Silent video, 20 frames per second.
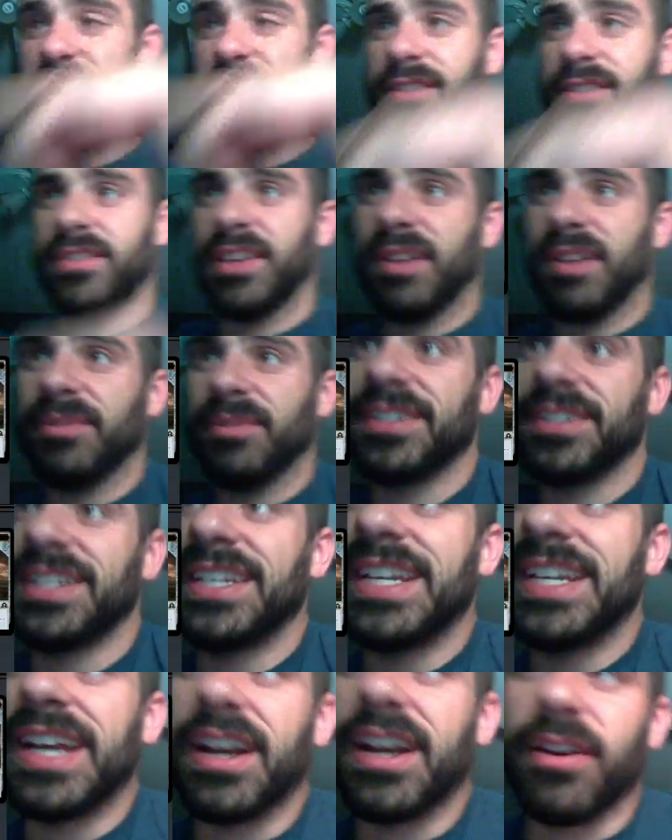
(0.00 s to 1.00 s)
That was a
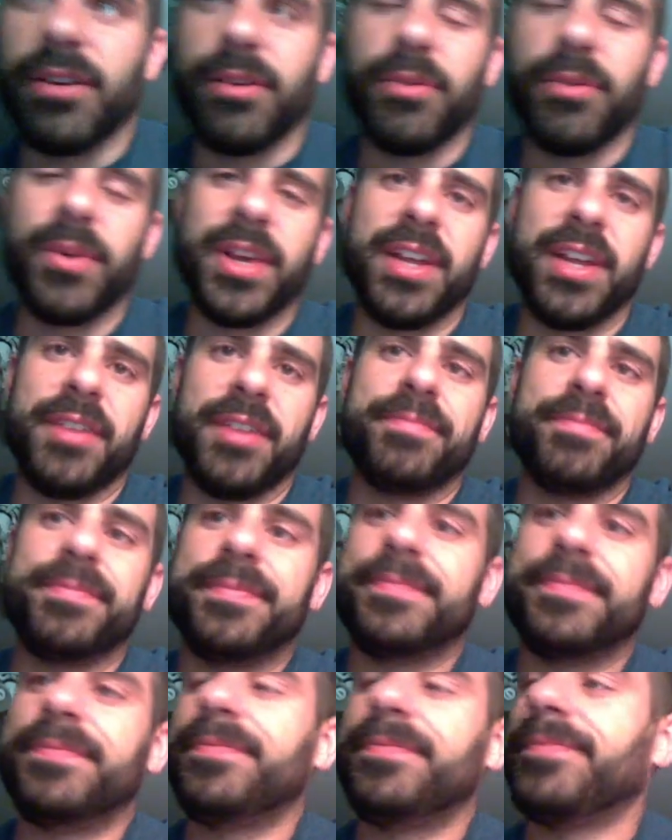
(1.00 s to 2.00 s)
narrow win.
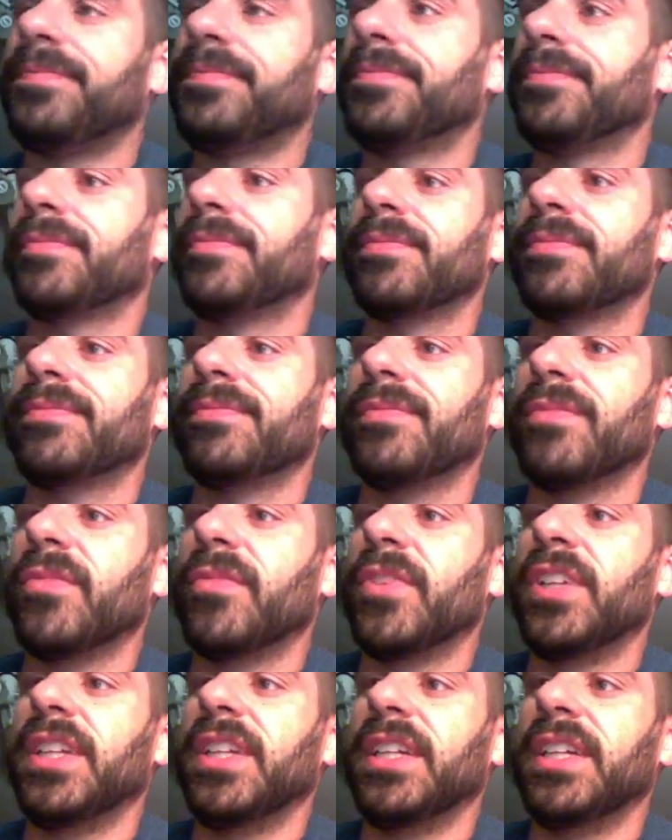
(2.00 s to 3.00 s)

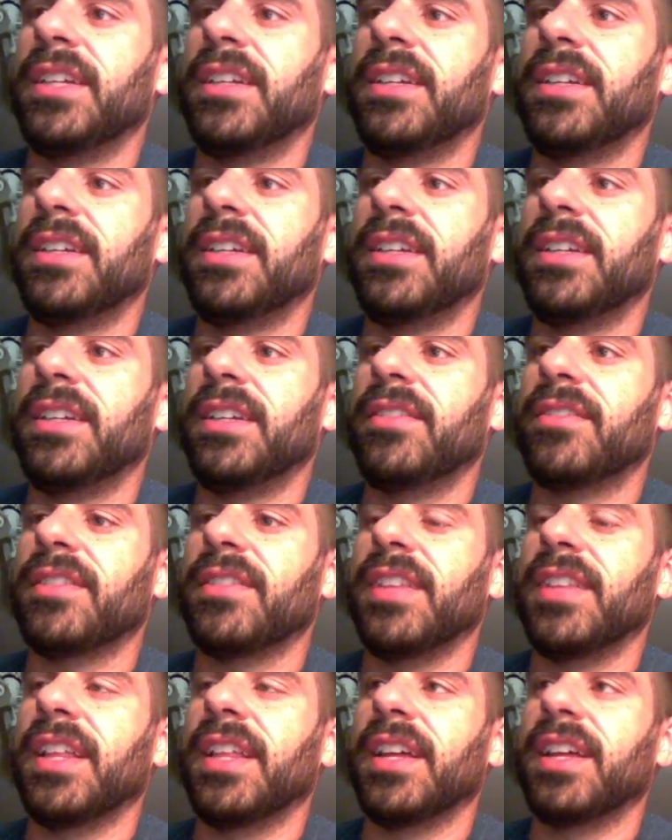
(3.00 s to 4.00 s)
Really,
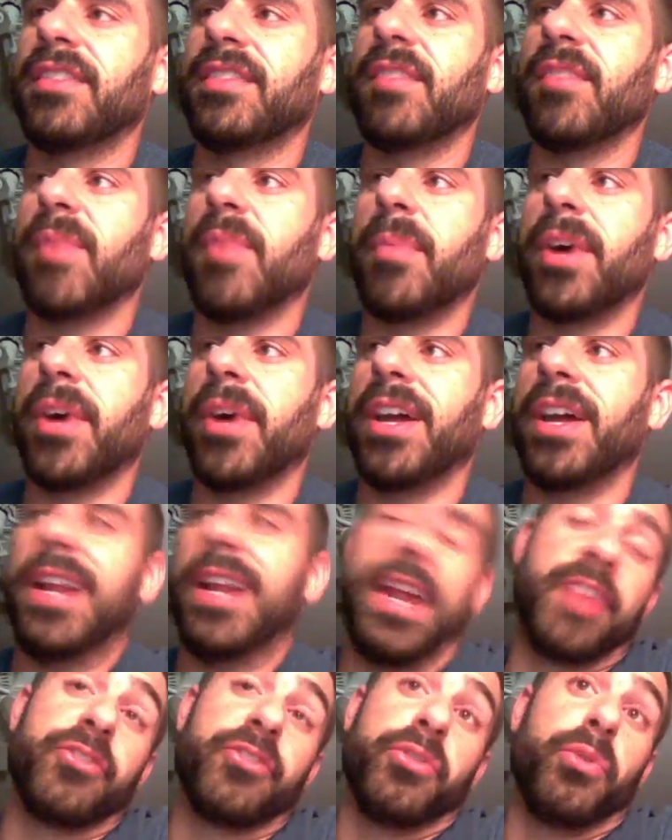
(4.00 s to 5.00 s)
Leyline saved my butt, and
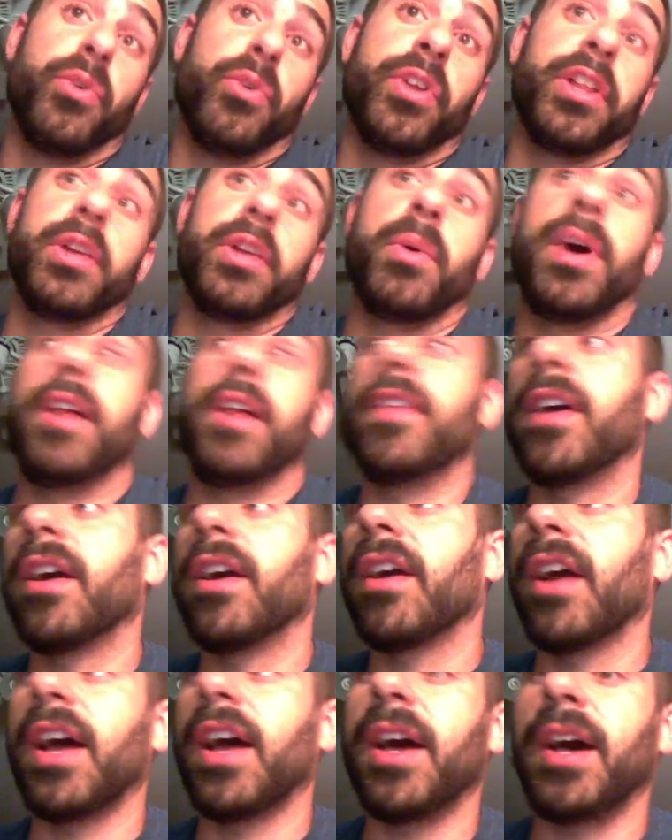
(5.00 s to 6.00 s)
I drew really well
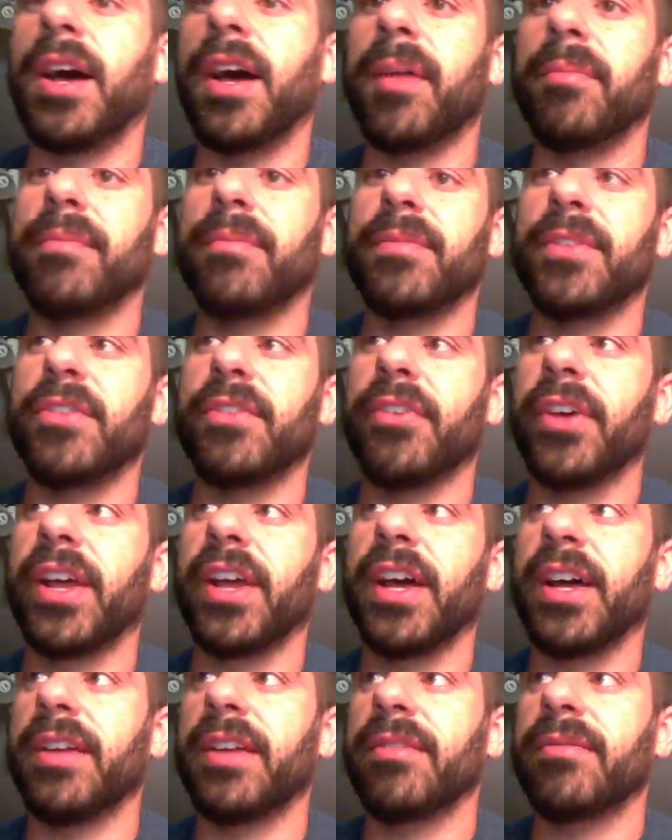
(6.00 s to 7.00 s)
there. I
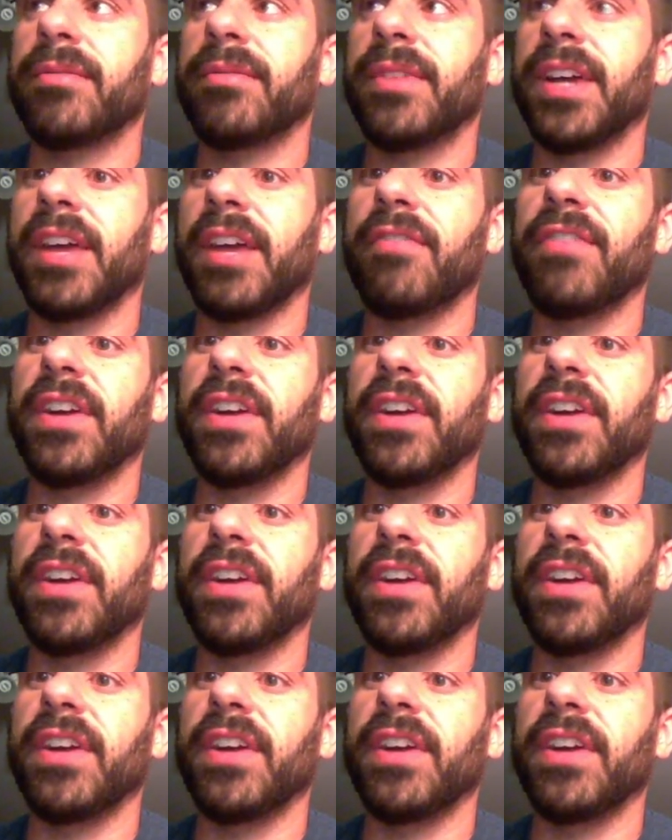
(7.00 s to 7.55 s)
got fairly